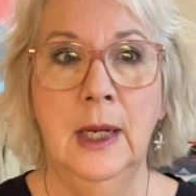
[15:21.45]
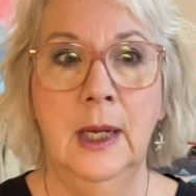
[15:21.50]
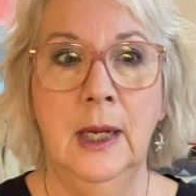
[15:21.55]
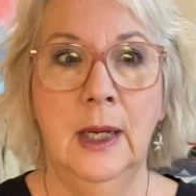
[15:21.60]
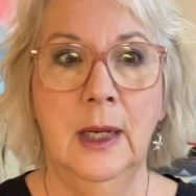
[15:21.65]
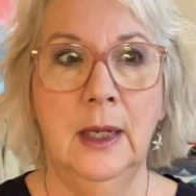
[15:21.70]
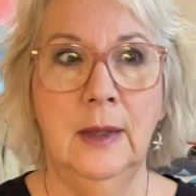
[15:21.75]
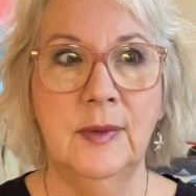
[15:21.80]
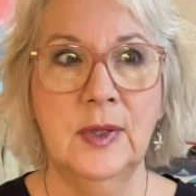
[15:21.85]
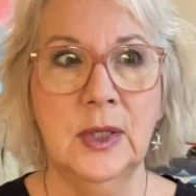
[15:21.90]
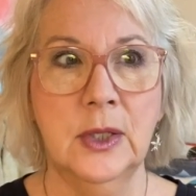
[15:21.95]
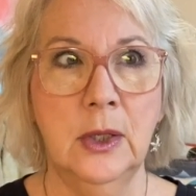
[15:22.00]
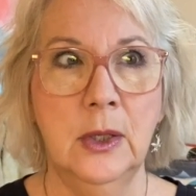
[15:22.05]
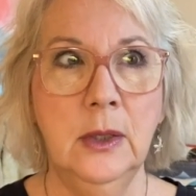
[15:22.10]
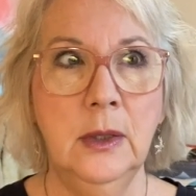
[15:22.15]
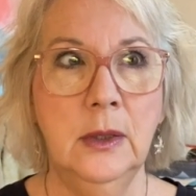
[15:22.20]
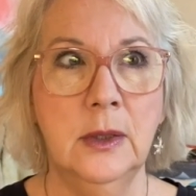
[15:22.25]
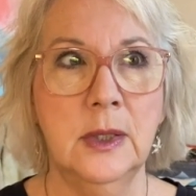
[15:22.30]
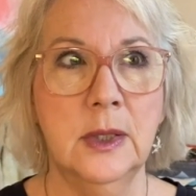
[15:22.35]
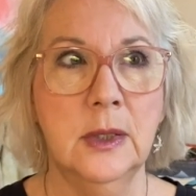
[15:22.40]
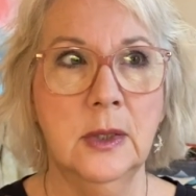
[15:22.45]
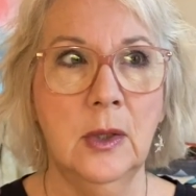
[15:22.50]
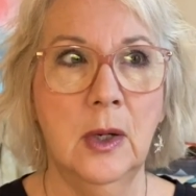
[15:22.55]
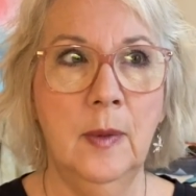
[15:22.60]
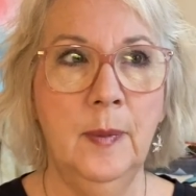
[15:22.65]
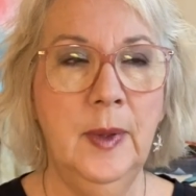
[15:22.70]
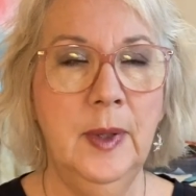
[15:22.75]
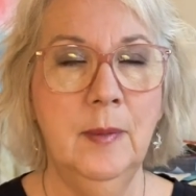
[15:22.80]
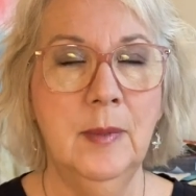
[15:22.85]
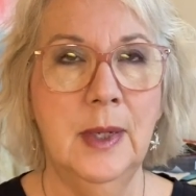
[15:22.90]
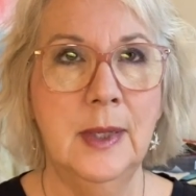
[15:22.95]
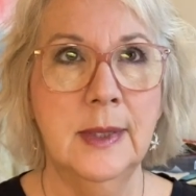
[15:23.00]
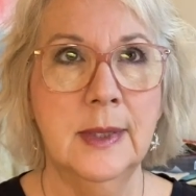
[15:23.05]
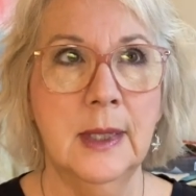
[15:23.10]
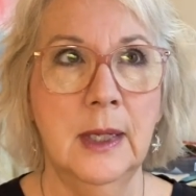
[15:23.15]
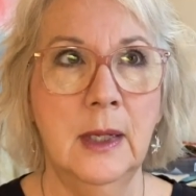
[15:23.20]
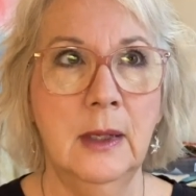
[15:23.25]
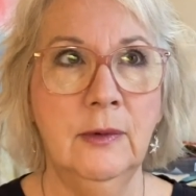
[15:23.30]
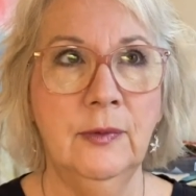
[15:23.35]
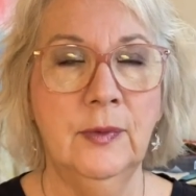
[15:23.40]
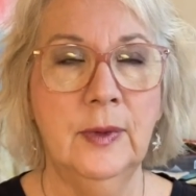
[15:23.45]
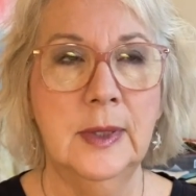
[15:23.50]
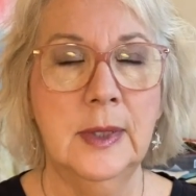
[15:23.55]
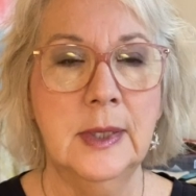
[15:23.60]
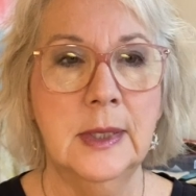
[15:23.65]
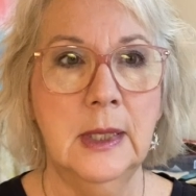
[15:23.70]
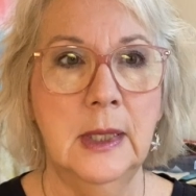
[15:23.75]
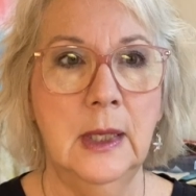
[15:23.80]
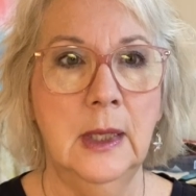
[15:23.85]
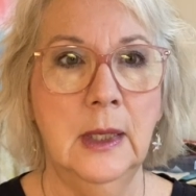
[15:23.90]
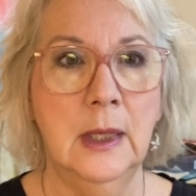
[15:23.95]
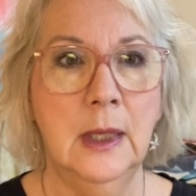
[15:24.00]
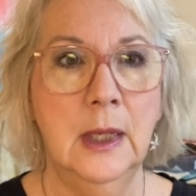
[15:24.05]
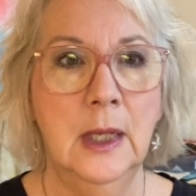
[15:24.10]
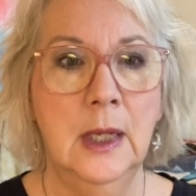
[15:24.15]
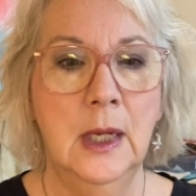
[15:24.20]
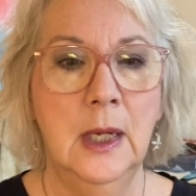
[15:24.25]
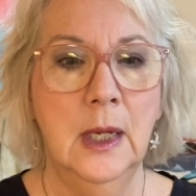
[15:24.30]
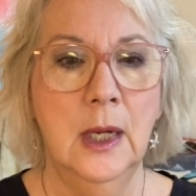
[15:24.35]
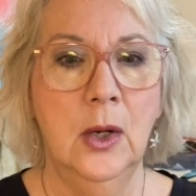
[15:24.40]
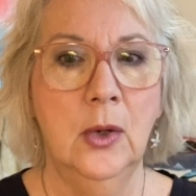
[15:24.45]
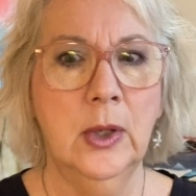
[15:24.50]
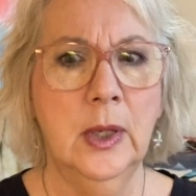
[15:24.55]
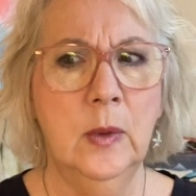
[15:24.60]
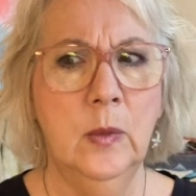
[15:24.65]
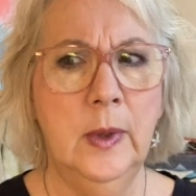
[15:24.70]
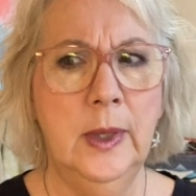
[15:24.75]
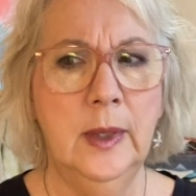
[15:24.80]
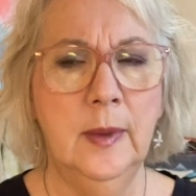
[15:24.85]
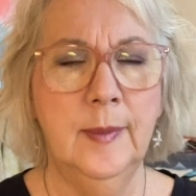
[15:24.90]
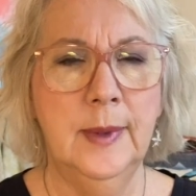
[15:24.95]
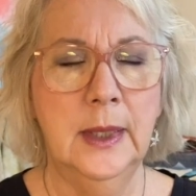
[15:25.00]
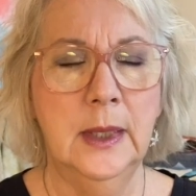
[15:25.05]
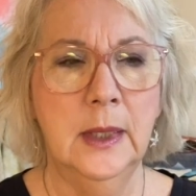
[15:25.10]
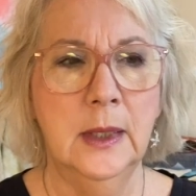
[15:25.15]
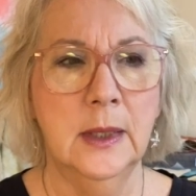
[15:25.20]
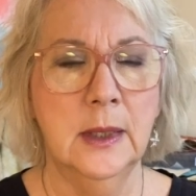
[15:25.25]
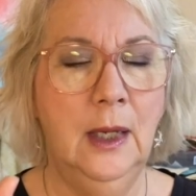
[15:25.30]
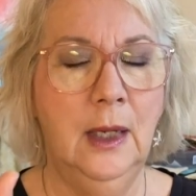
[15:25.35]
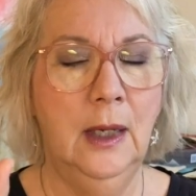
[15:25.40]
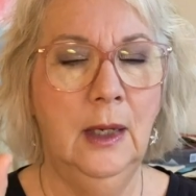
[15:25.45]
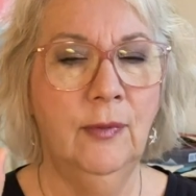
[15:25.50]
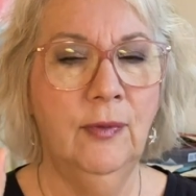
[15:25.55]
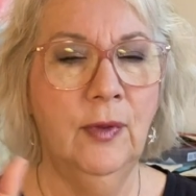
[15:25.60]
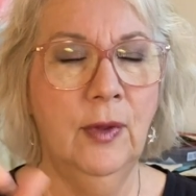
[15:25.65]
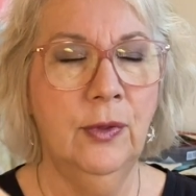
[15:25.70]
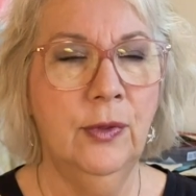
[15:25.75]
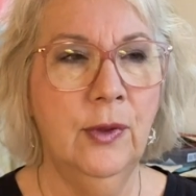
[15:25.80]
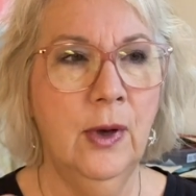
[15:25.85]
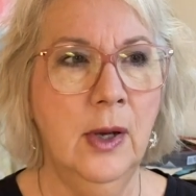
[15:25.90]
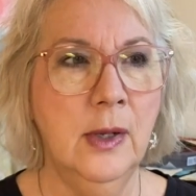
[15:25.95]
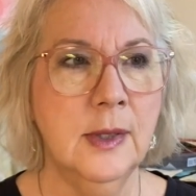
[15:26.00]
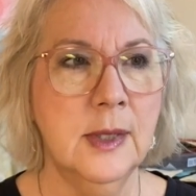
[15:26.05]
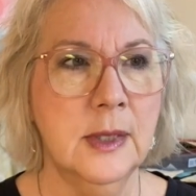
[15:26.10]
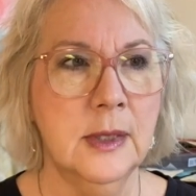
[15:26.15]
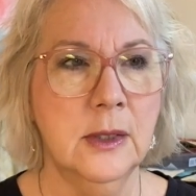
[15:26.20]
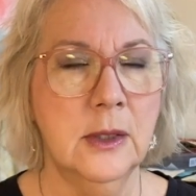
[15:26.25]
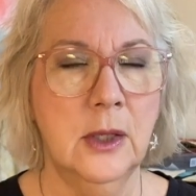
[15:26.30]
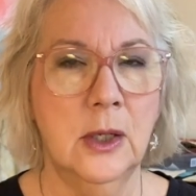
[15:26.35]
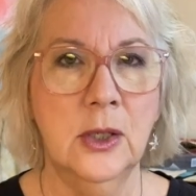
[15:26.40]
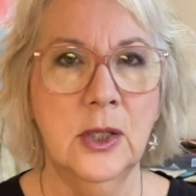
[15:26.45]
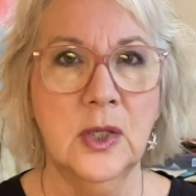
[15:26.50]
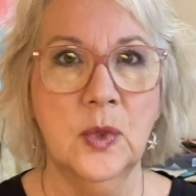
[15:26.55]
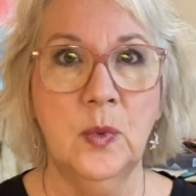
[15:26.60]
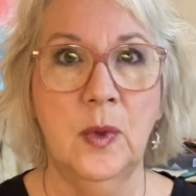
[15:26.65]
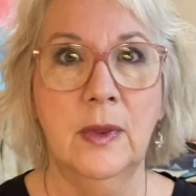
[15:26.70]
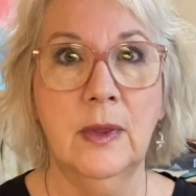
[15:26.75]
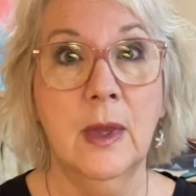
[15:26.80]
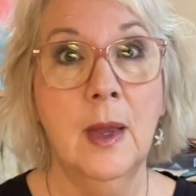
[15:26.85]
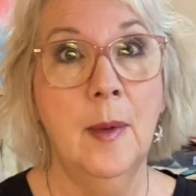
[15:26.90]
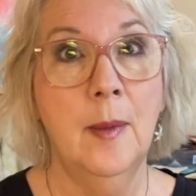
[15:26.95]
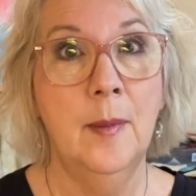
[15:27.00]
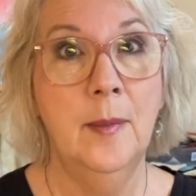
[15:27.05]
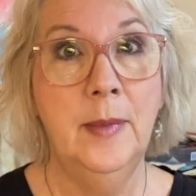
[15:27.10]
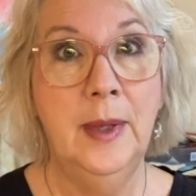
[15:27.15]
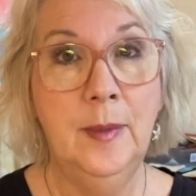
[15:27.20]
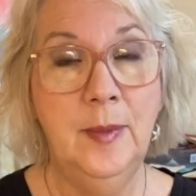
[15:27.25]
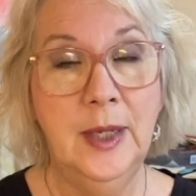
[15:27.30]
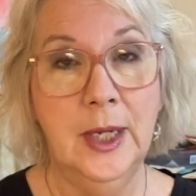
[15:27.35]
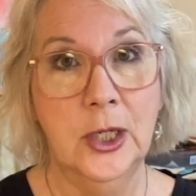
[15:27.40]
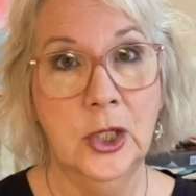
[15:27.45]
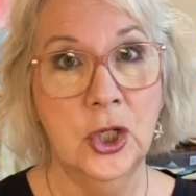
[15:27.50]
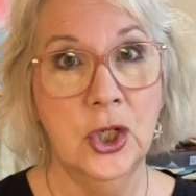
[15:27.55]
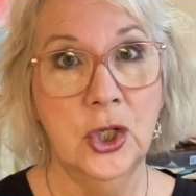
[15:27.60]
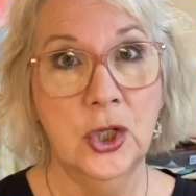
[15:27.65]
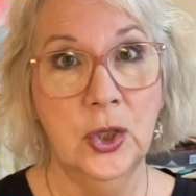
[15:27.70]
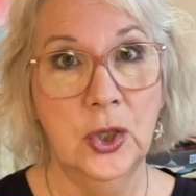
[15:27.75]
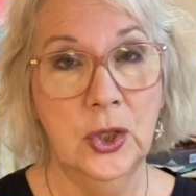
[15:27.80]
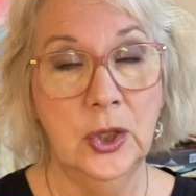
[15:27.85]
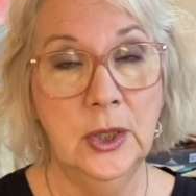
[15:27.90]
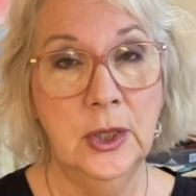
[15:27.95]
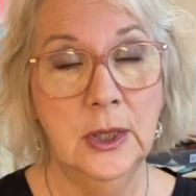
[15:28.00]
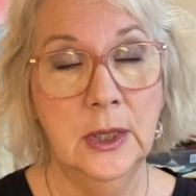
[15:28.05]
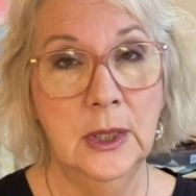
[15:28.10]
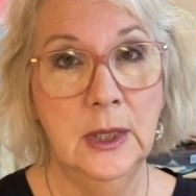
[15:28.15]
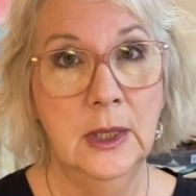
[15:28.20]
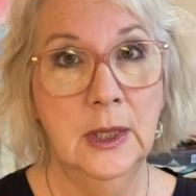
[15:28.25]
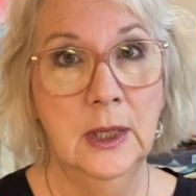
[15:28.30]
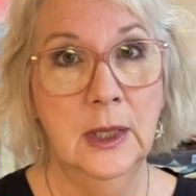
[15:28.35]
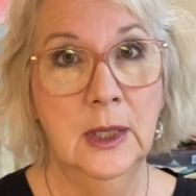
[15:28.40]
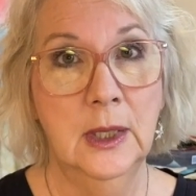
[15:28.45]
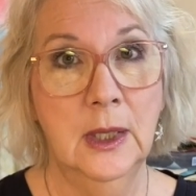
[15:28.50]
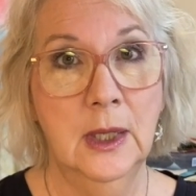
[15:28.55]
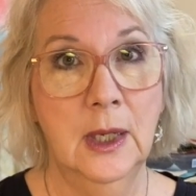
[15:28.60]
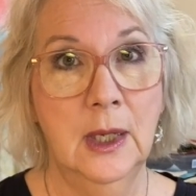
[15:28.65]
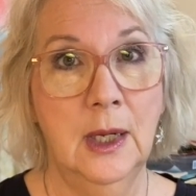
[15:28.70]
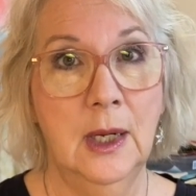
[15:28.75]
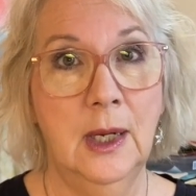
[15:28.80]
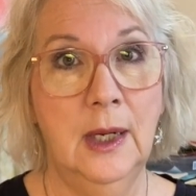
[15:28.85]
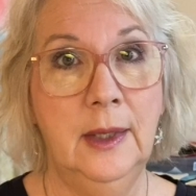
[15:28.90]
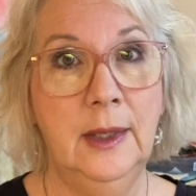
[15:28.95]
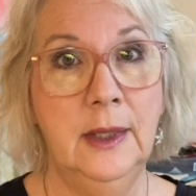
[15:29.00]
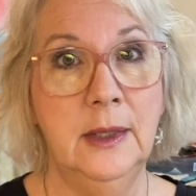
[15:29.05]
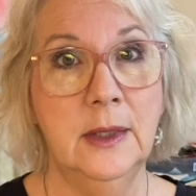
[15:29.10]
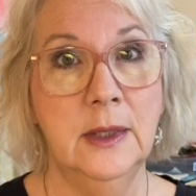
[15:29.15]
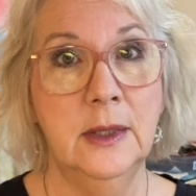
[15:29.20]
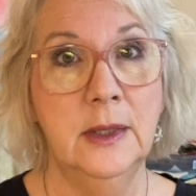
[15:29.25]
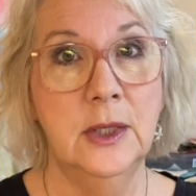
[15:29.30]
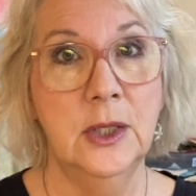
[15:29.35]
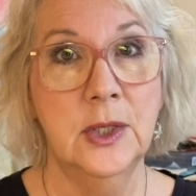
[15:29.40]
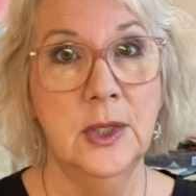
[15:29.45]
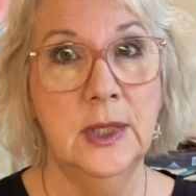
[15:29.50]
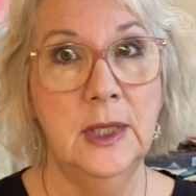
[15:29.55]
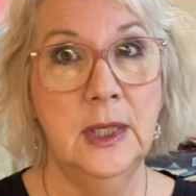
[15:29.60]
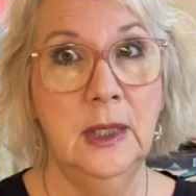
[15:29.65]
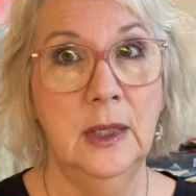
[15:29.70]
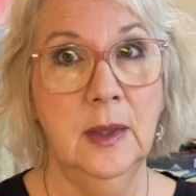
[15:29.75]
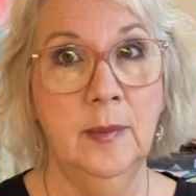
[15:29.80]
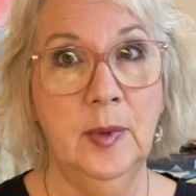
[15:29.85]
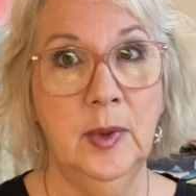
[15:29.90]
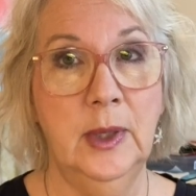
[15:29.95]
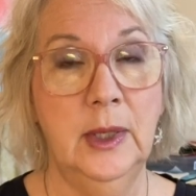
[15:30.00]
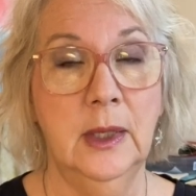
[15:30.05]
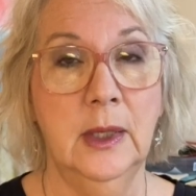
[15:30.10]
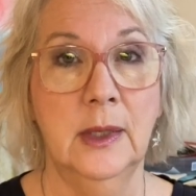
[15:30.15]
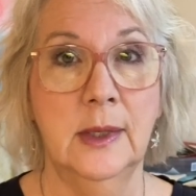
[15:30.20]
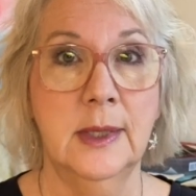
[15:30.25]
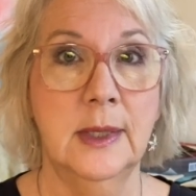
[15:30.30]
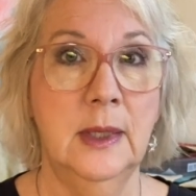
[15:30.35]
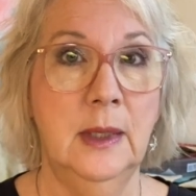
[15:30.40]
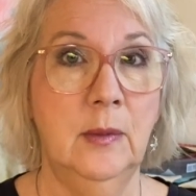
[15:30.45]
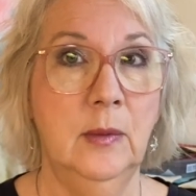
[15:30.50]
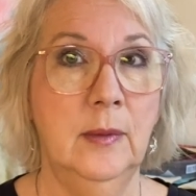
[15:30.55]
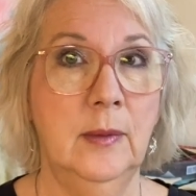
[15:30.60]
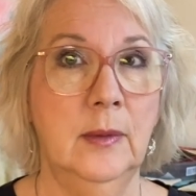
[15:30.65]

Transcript: And I've started stopping myself and saying, okay, wait a minute. If the thought starts with maybe I should, I need to just take a break and say,